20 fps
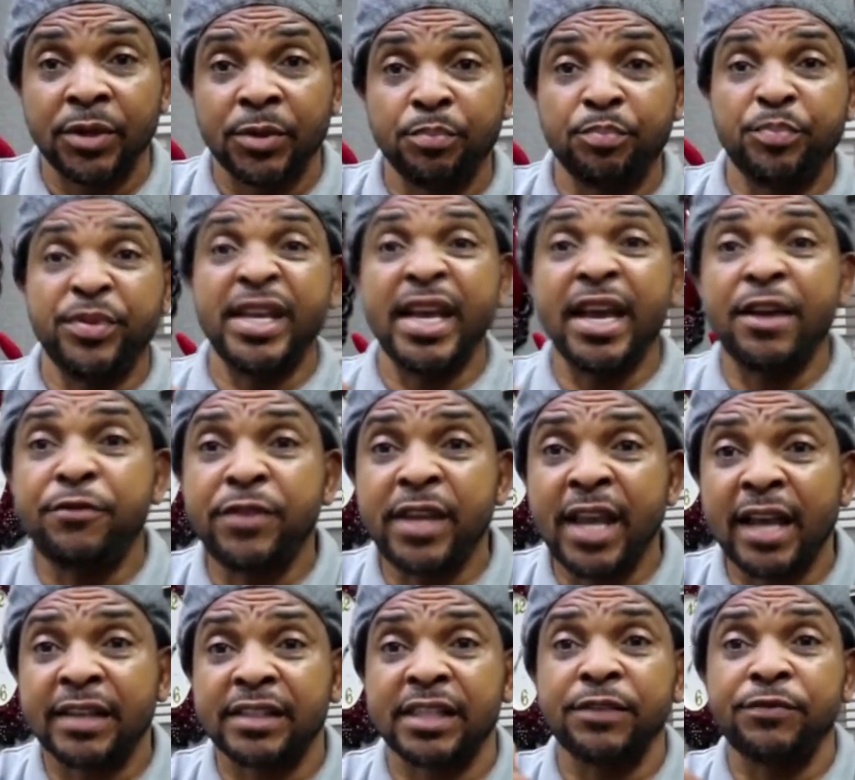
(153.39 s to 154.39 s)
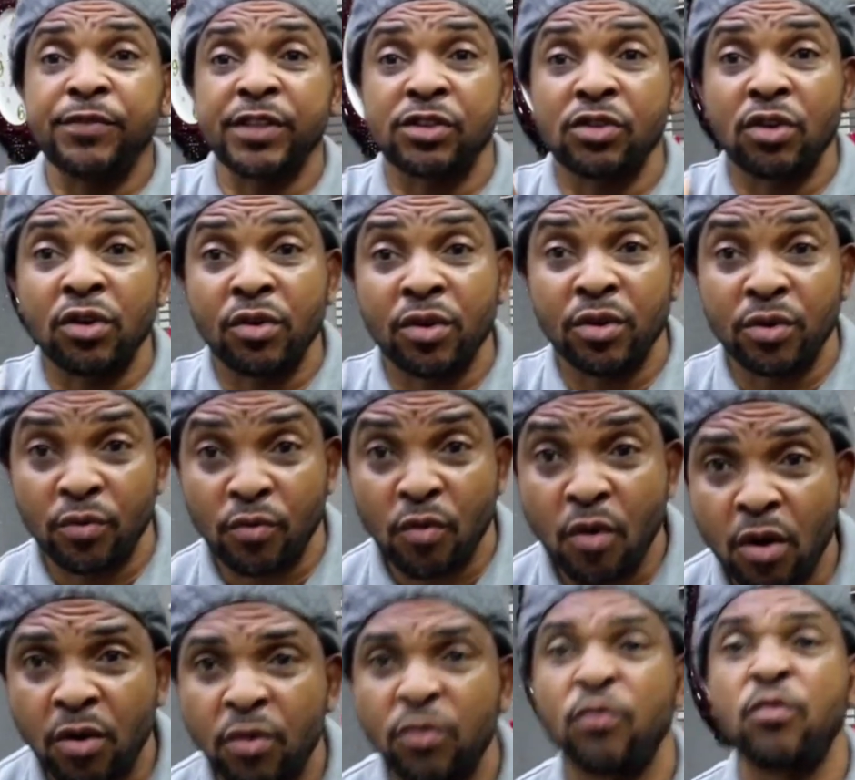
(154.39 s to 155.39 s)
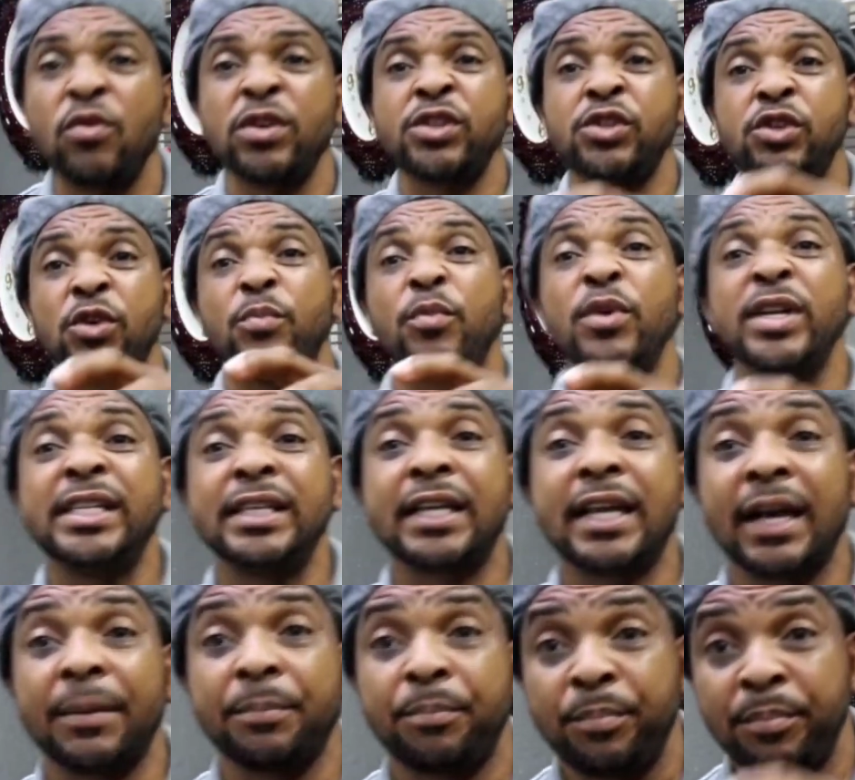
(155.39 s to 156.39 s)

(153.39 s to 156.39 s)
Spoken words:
behaving as if it's not going to work. Once your money can